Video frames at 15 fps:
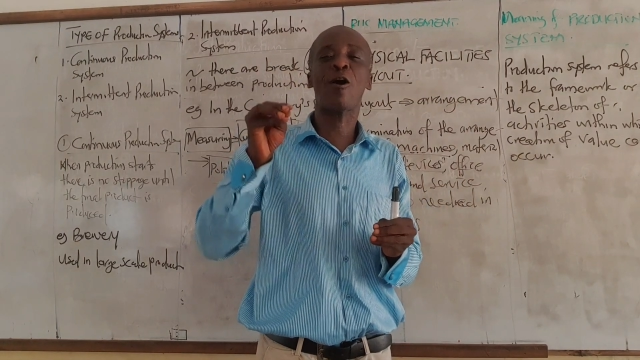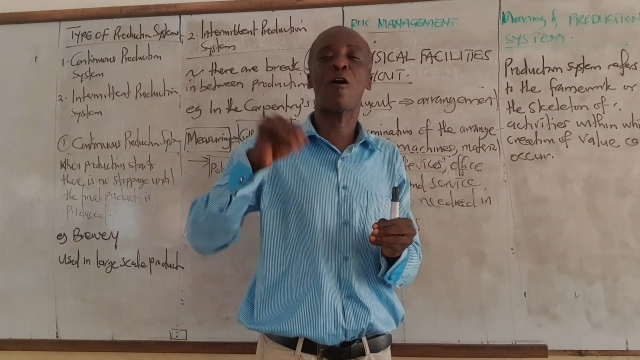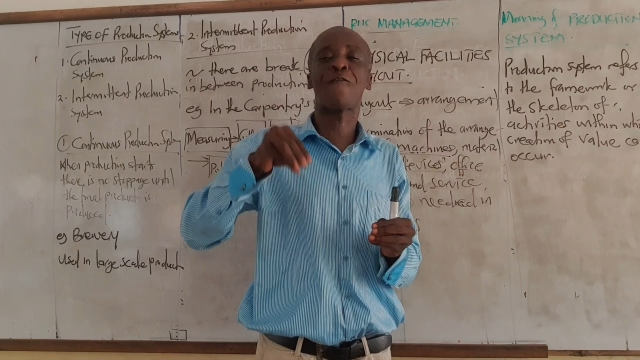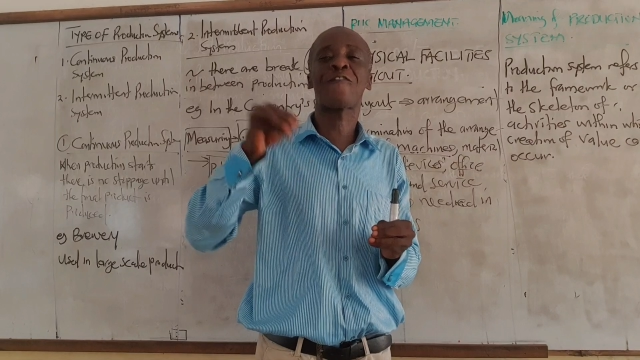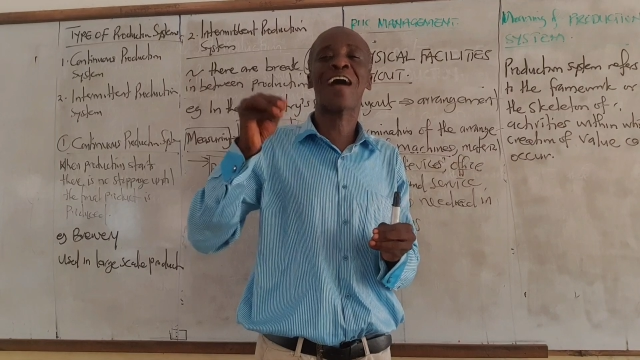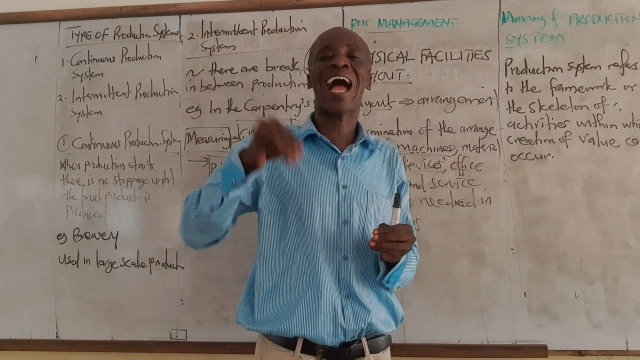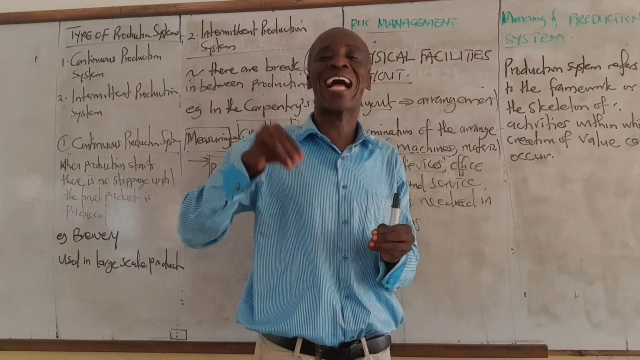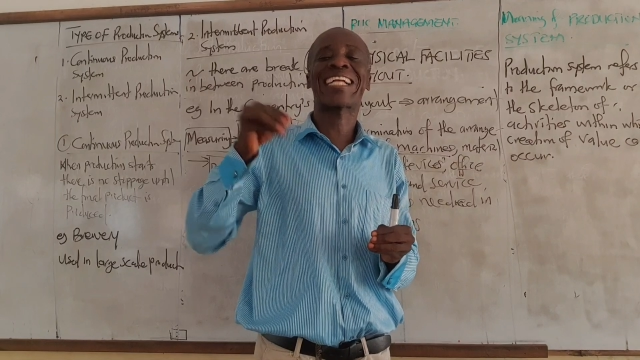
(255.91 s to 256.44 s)
of
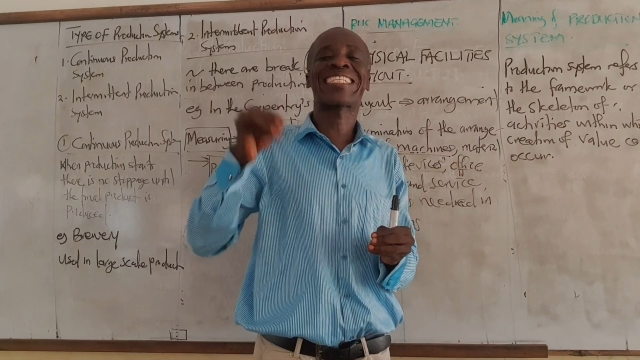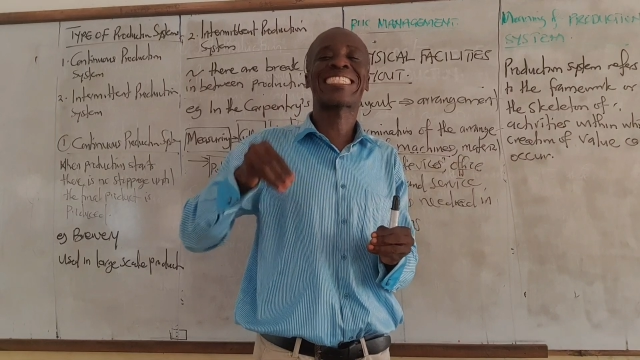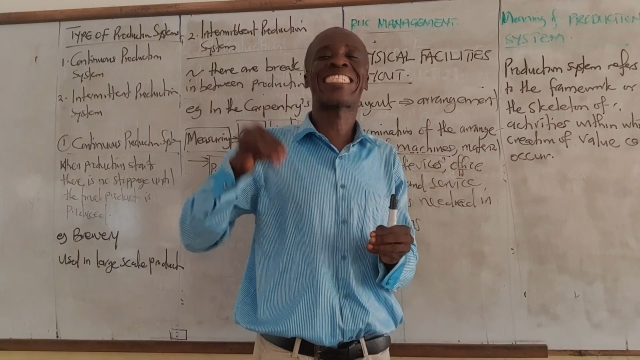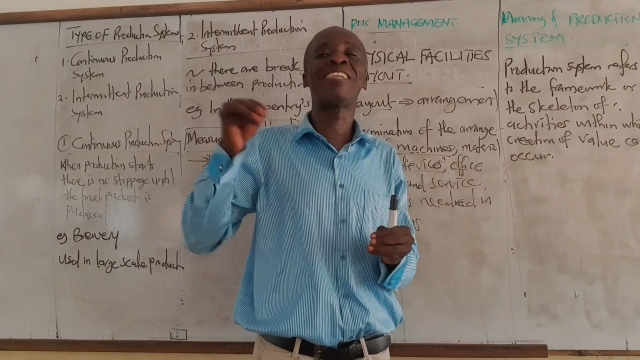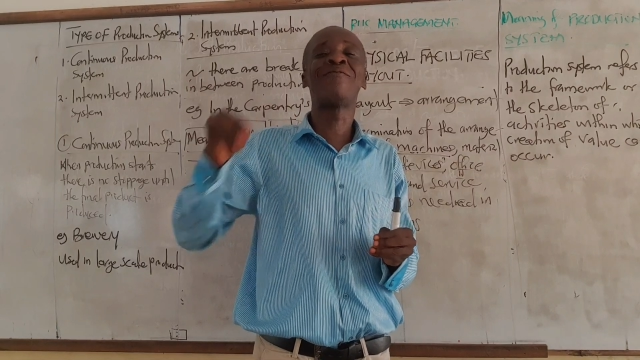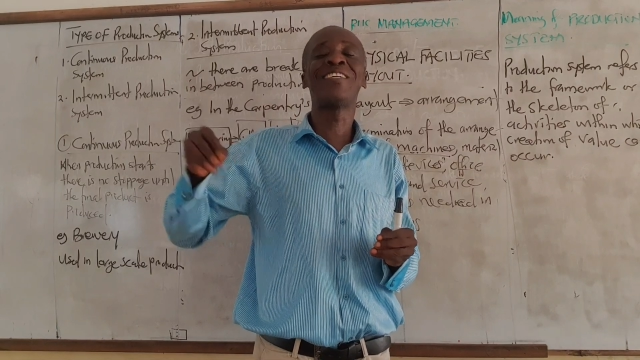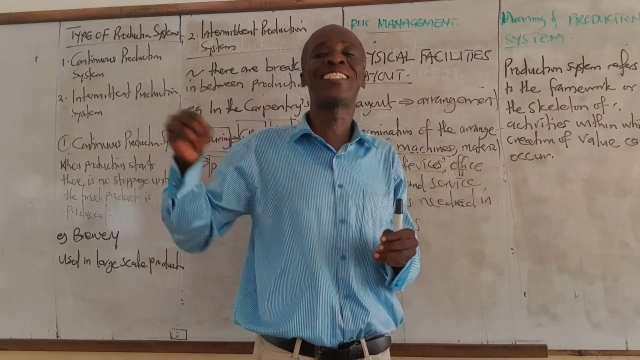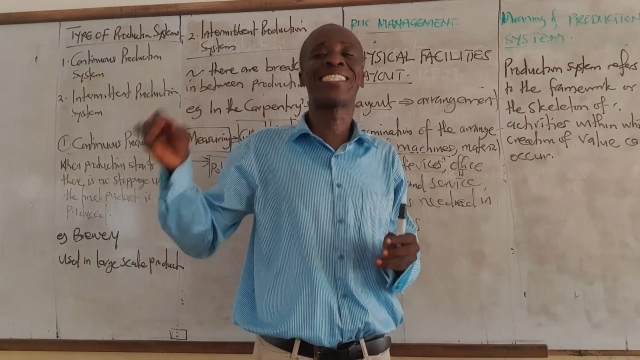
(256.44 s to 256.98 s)

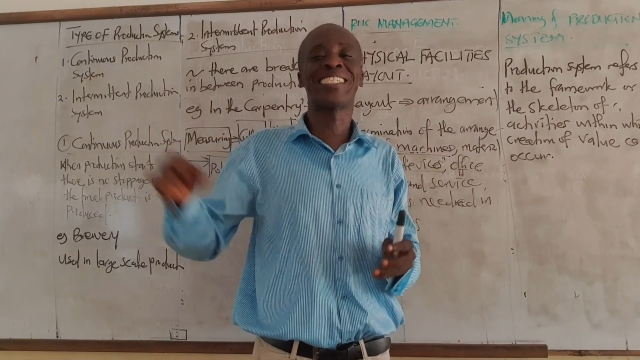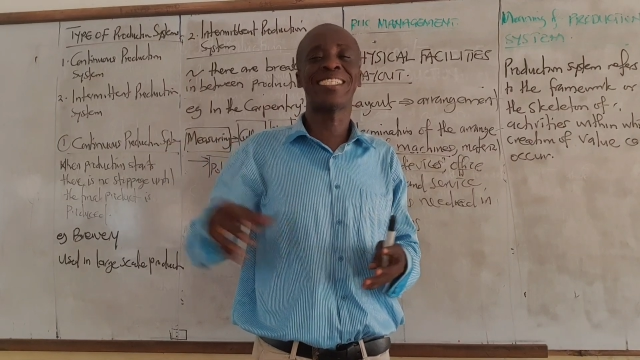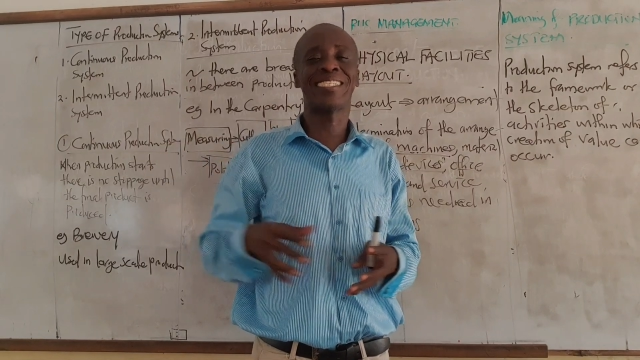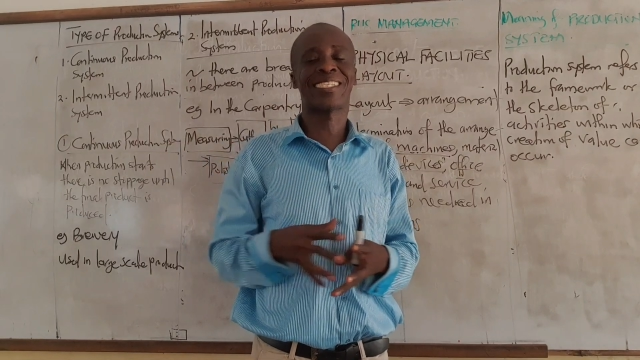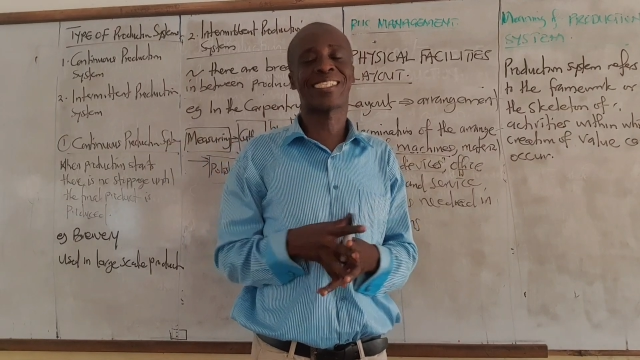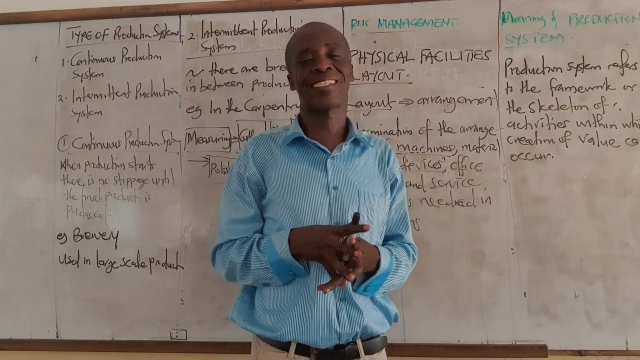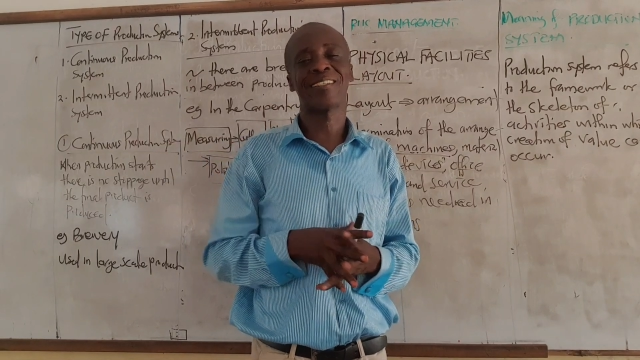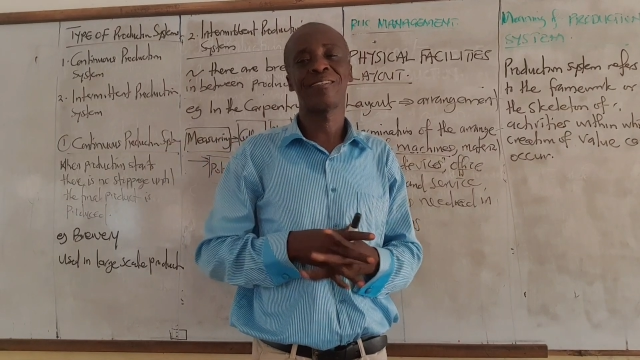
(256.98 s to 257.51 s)

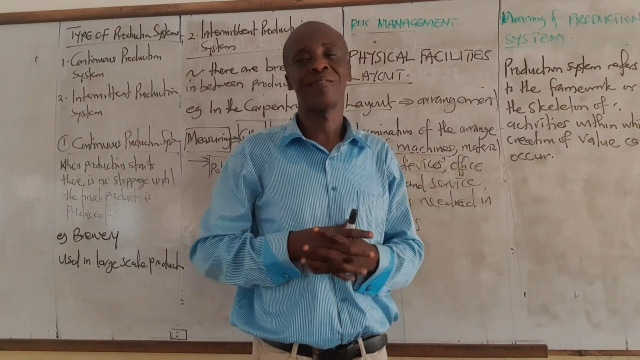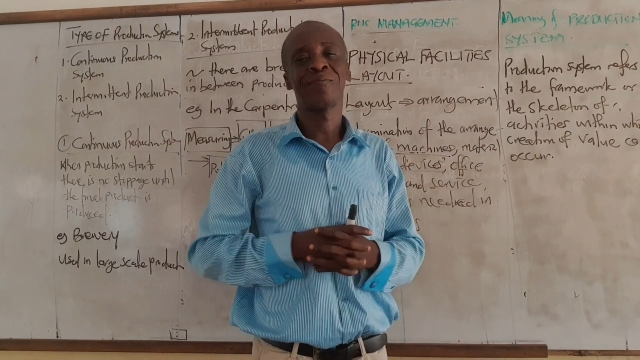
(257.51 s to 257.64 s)
activities